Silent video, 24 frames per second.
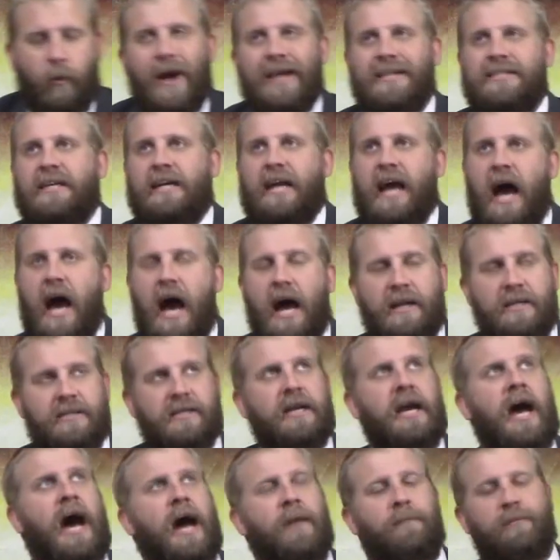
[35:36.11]
went to God and said,
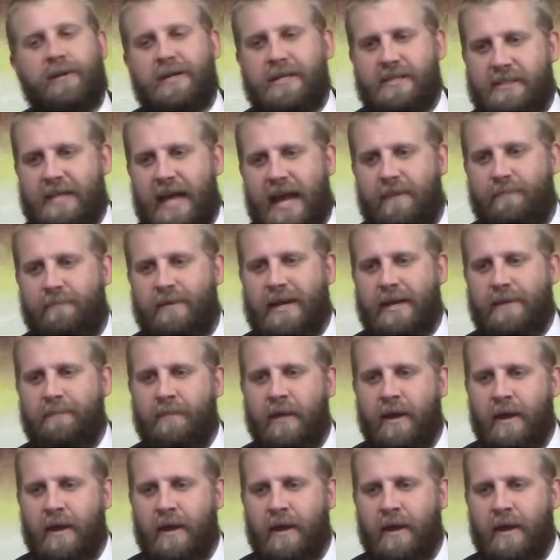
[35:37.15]
God, please save me.